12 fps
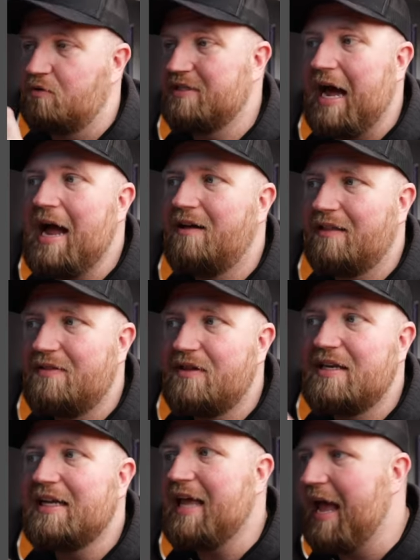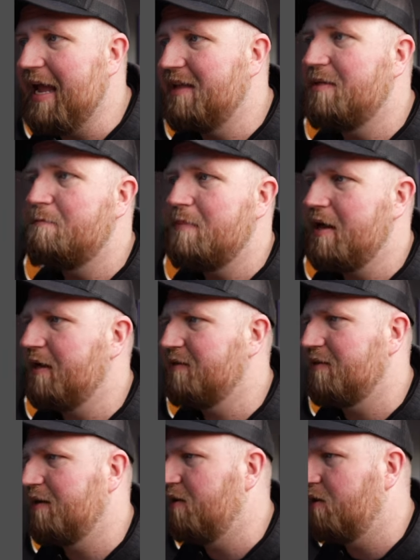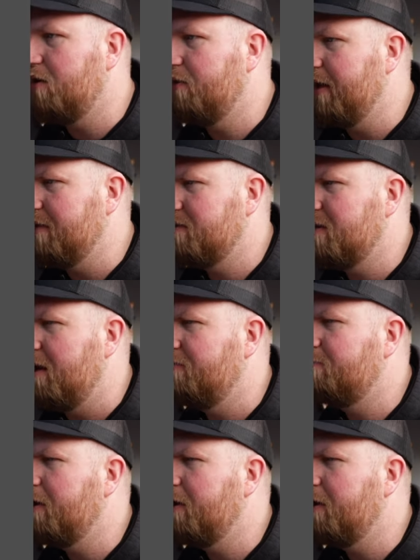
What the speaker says: dial in the decay and the mix and all that stuff.